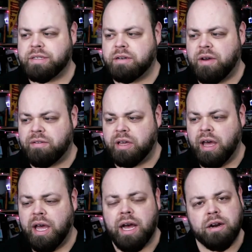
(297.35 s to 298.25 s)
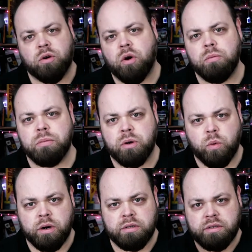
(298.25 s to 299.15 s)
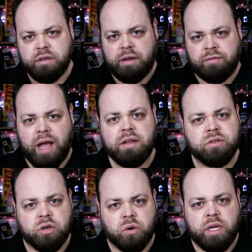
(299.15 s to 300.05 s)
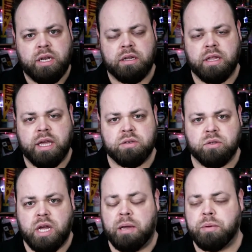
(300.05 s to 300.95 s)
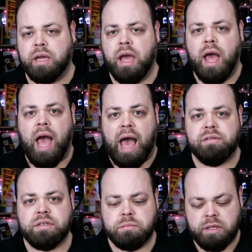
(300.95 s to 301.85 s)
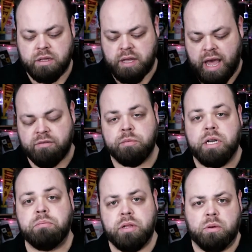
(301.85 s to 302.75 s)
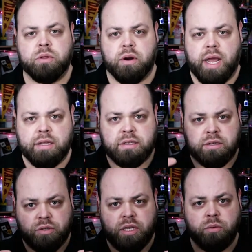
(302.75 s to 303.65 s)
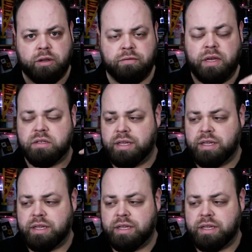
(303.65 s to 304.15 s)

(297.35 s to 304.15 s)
Instead of having a Chromebook where it's a flat screen and the kids are typing, having something that they have to manipulate with their hands and they're seeing with their face,